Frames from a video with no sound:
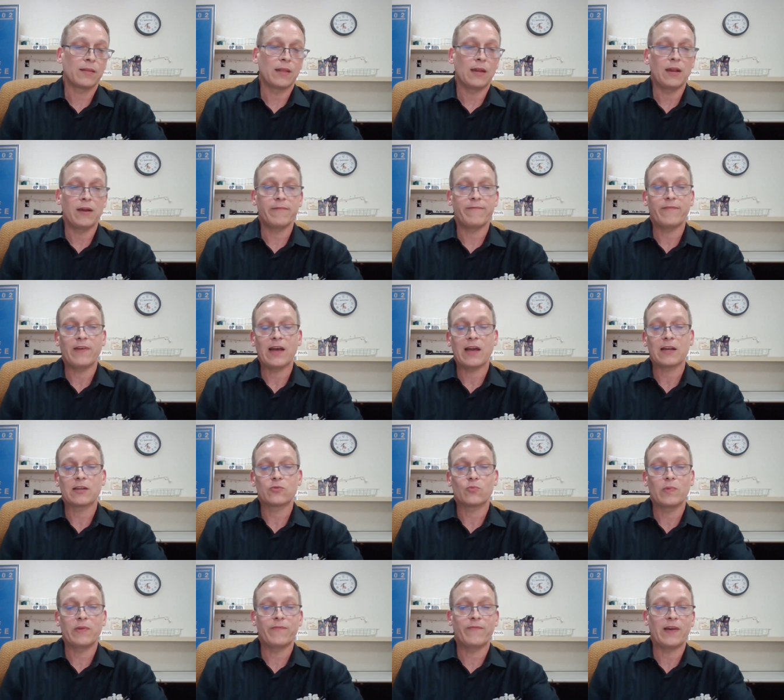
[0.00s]
They need a
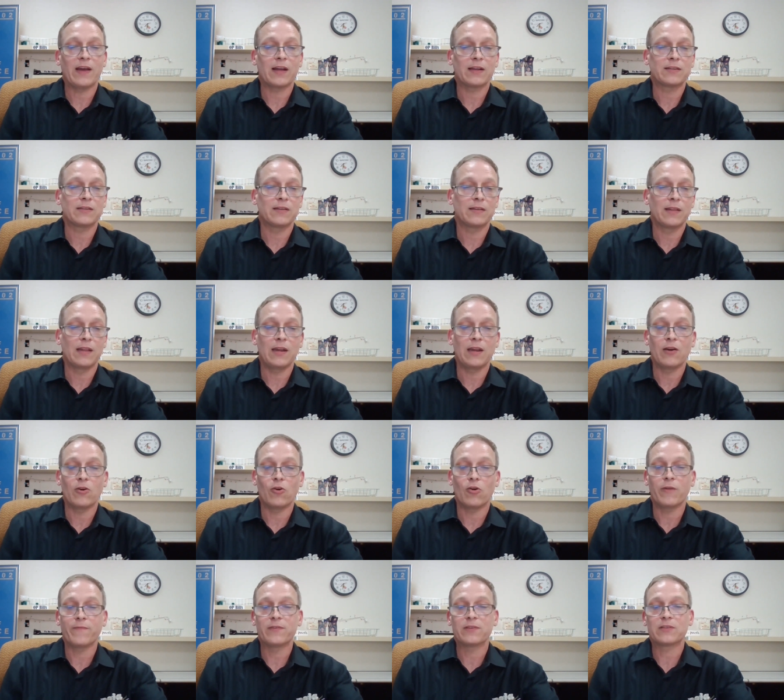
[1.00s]
fax, we fax it. They need
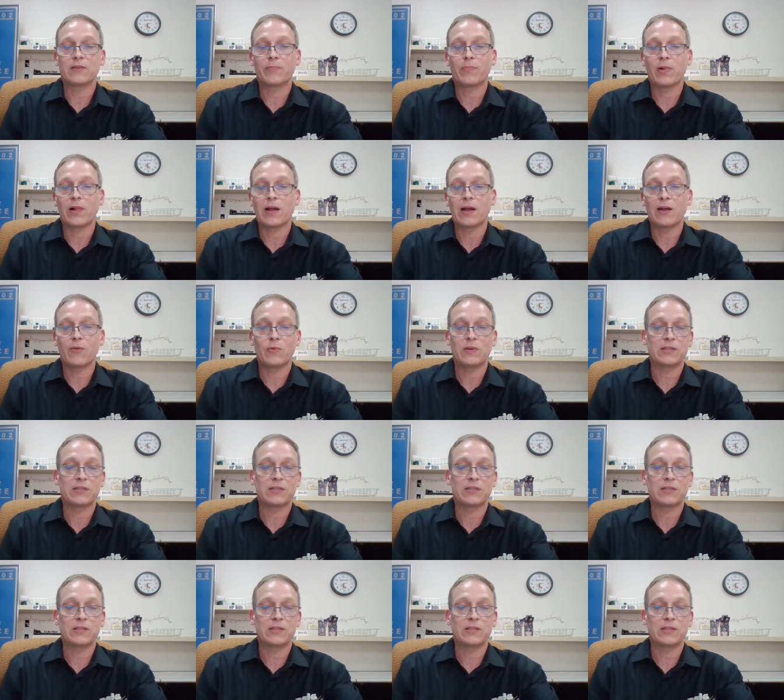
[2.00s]
an office supply,